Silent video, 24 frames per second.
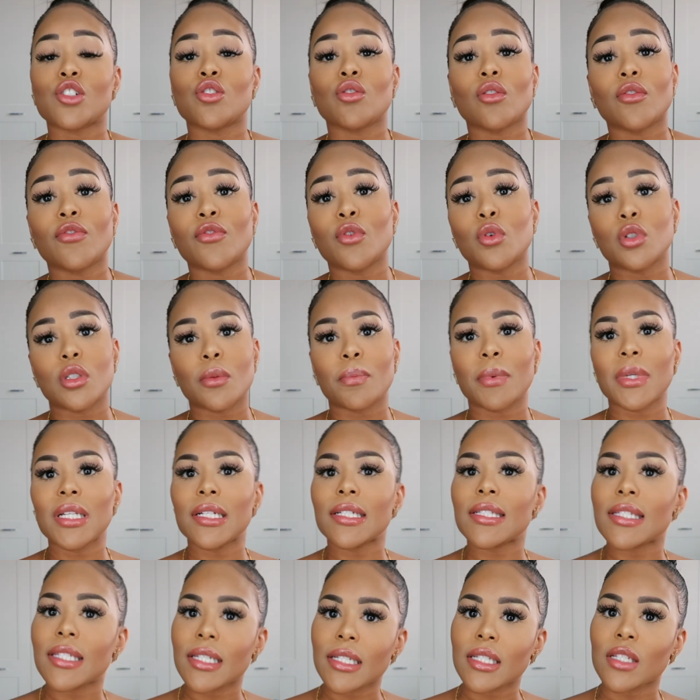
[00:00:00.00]
your
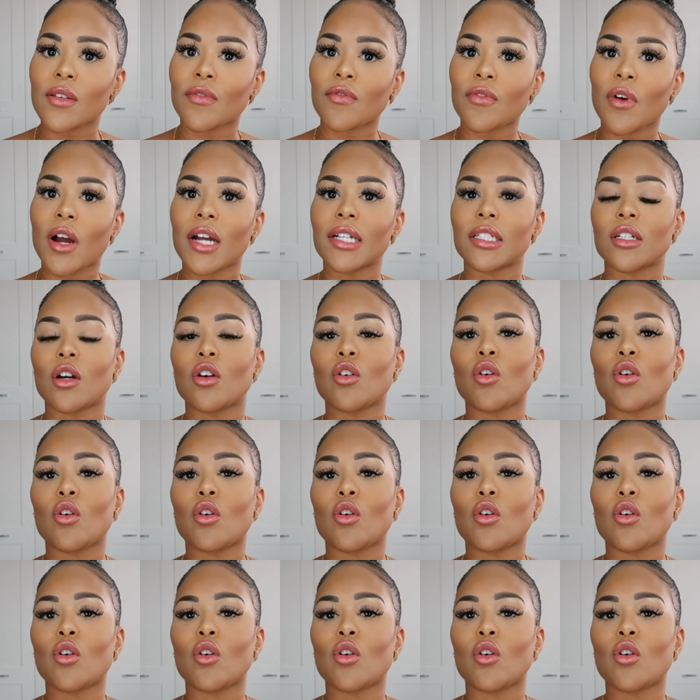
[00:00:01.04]
affordability to find a